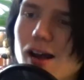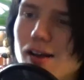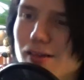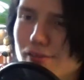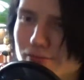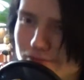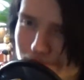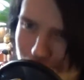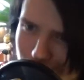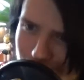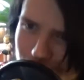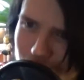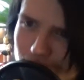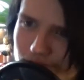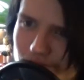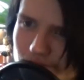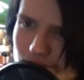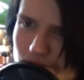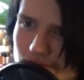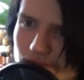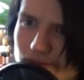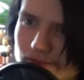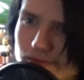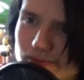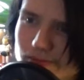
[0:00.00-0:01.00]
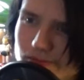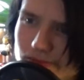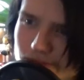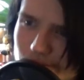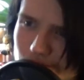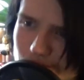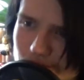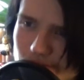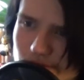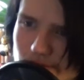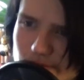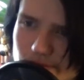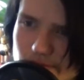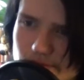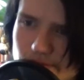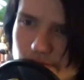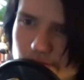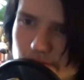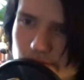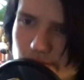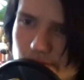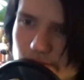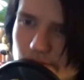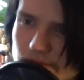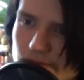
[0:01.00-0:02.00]
This is gonna be the best heckin' road trip
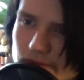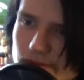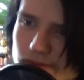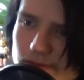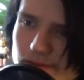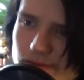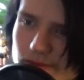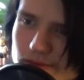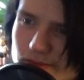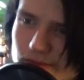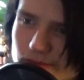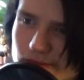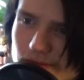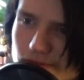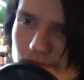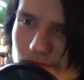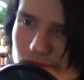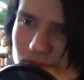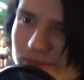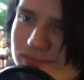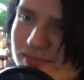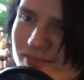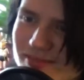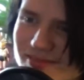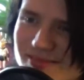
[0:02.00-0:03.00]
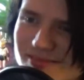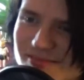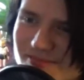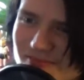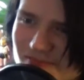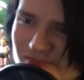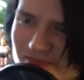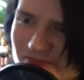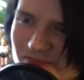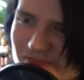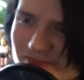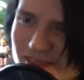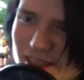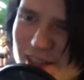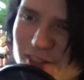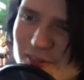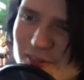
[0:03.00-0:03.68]
ever. Almost done packing.